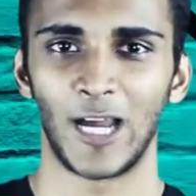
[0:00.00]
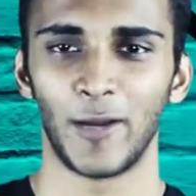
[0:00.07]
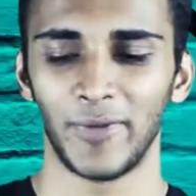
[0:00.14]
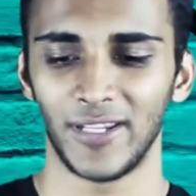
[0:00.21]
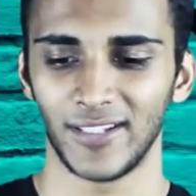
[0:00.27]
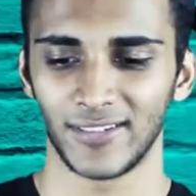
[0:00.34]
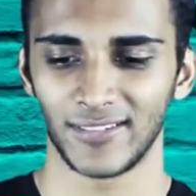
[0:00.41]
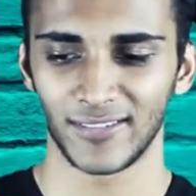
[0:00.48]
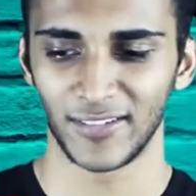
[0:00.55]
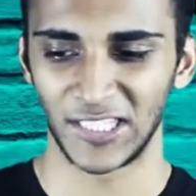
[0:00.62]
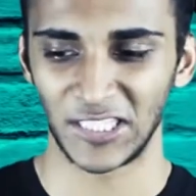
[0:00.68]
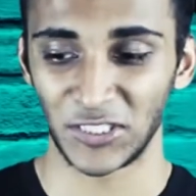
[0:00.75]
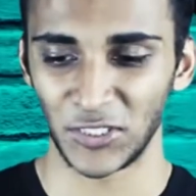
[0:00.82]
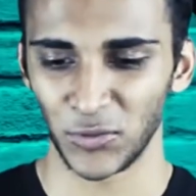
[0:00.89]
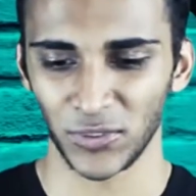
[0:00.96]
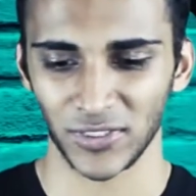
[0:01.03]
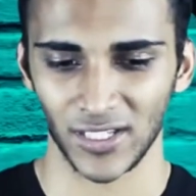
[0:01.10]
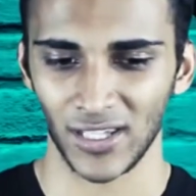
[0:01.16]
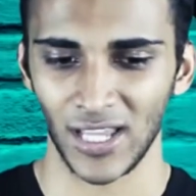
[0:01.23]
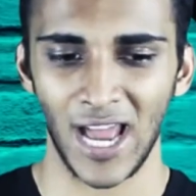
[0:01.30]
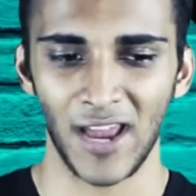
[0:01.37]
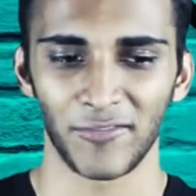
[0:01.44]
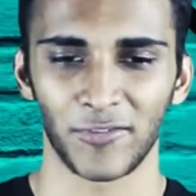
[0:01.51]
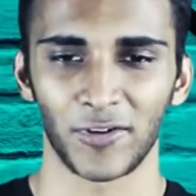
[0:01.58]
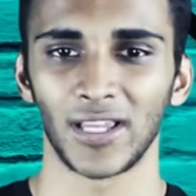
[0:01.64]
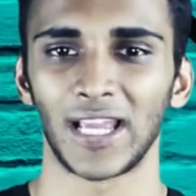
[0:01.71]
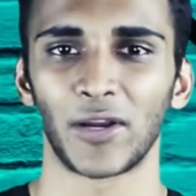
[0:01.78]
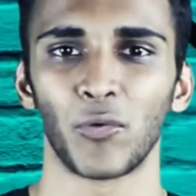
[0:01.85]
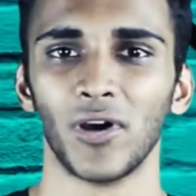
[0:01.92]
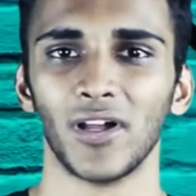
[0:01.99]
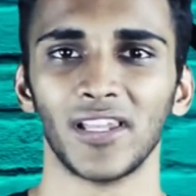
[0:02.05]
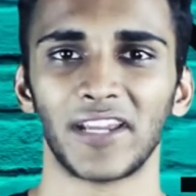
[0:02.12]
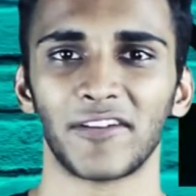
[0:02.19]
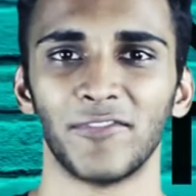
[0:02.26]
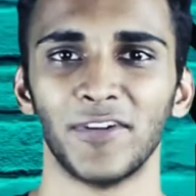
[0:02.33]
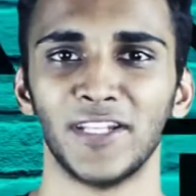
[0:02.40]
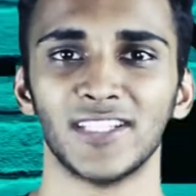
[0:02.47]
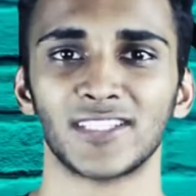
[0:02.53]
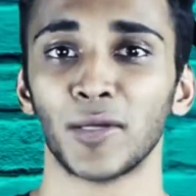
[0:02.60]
I mean, this dude was alive for like 50